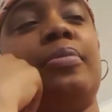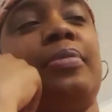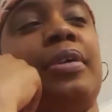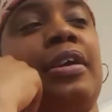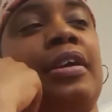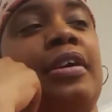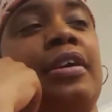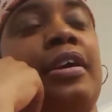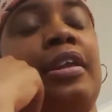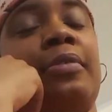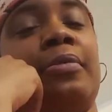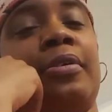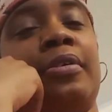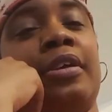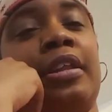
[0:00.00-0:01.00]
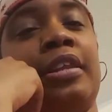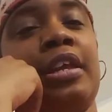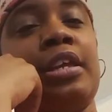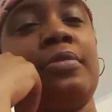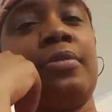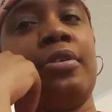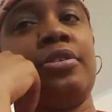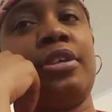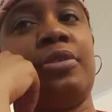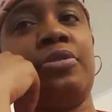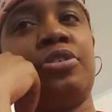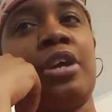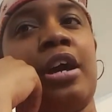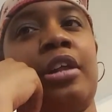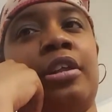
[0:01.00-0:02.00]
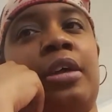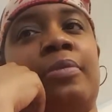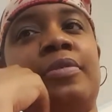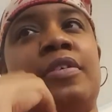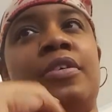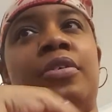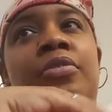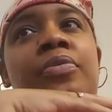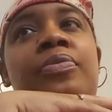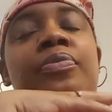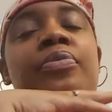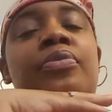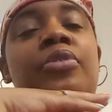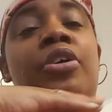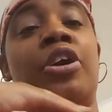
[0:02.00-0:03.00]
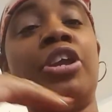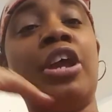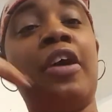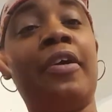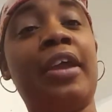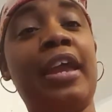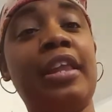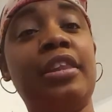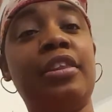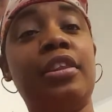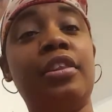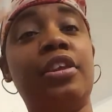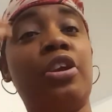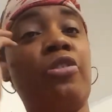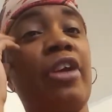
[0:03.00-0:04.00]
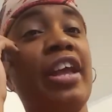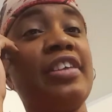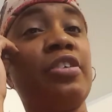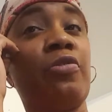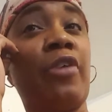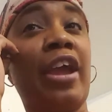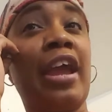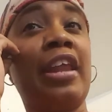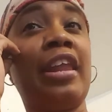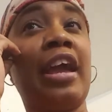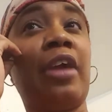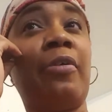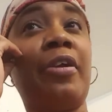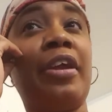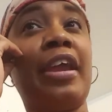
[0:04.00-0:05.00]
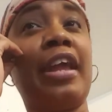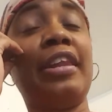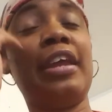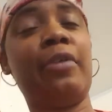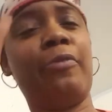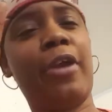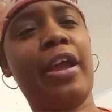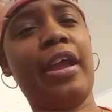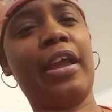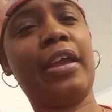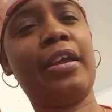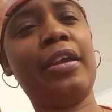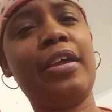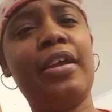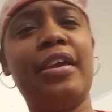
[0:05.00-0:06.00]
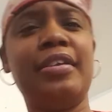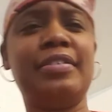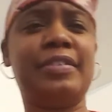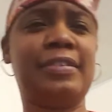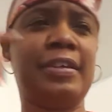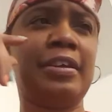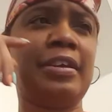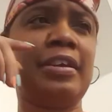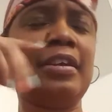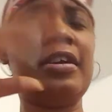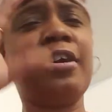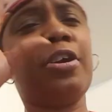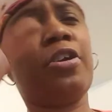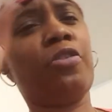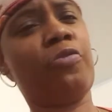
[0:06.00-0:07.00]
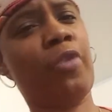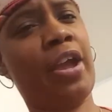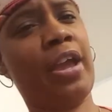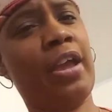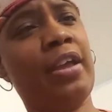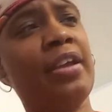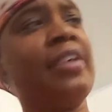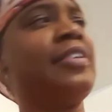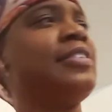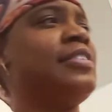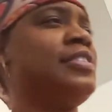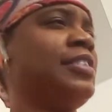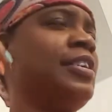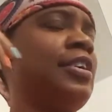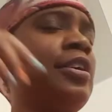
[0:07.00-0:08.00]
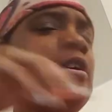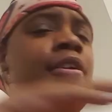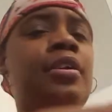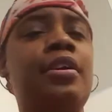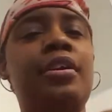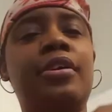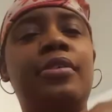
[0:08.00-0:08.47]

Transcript: But yeah, I didn't want nothing. I just want to see what y'all up to. Are y'all getting the crazy rain like we're getting it? Rain, sun, rain, sun.